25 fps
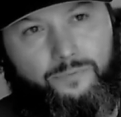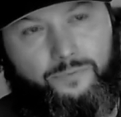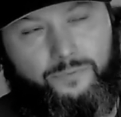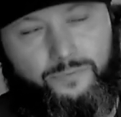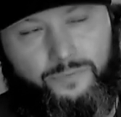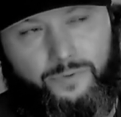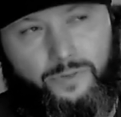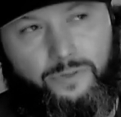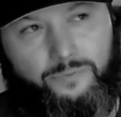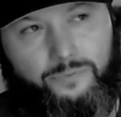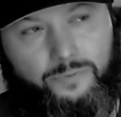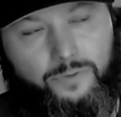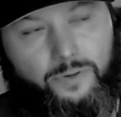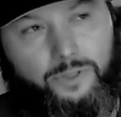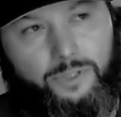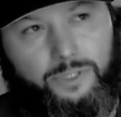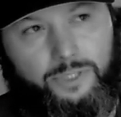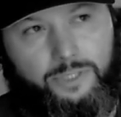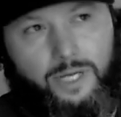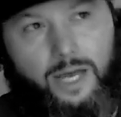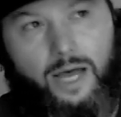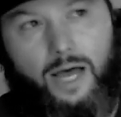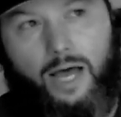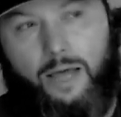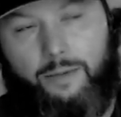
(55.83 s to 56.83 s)
For the
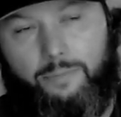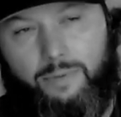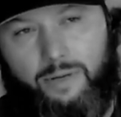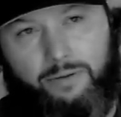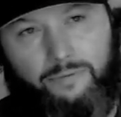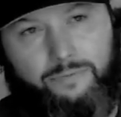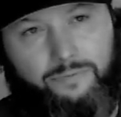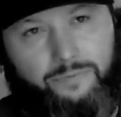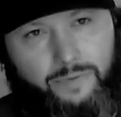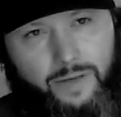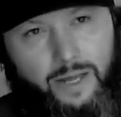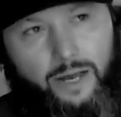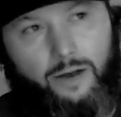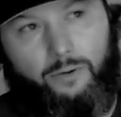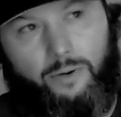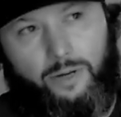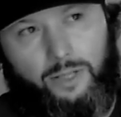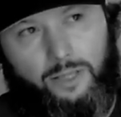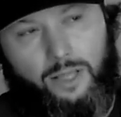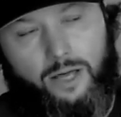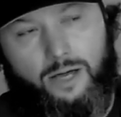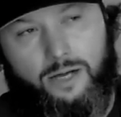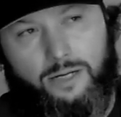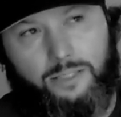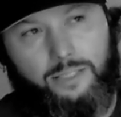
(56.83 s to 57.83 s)
first time in a very
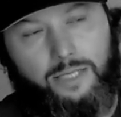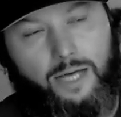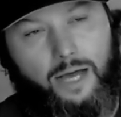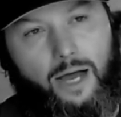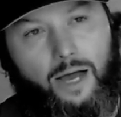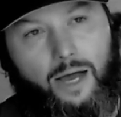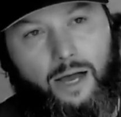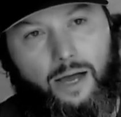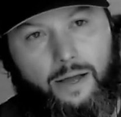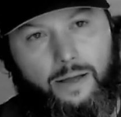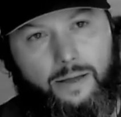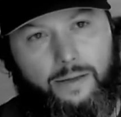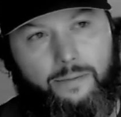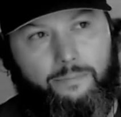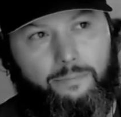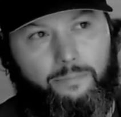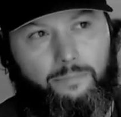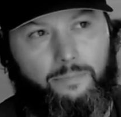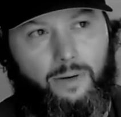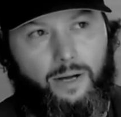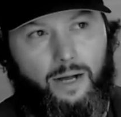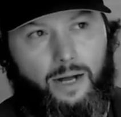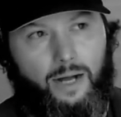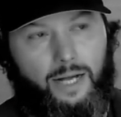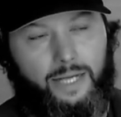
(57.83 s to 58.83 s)
long time,
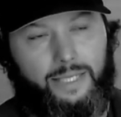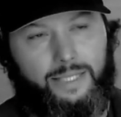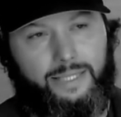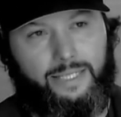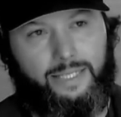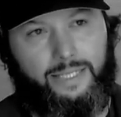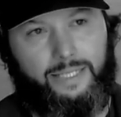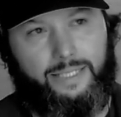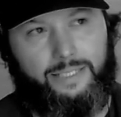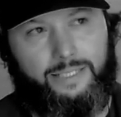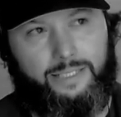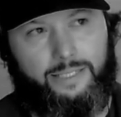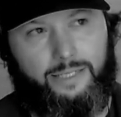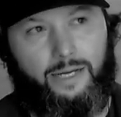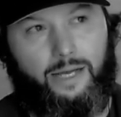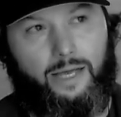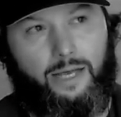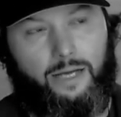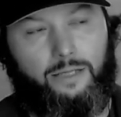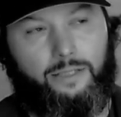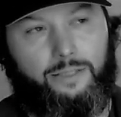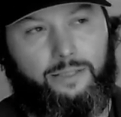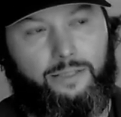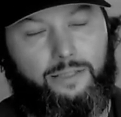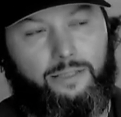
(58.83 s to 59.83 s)
I think it's a
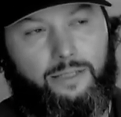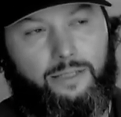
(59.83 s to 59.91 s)
healthy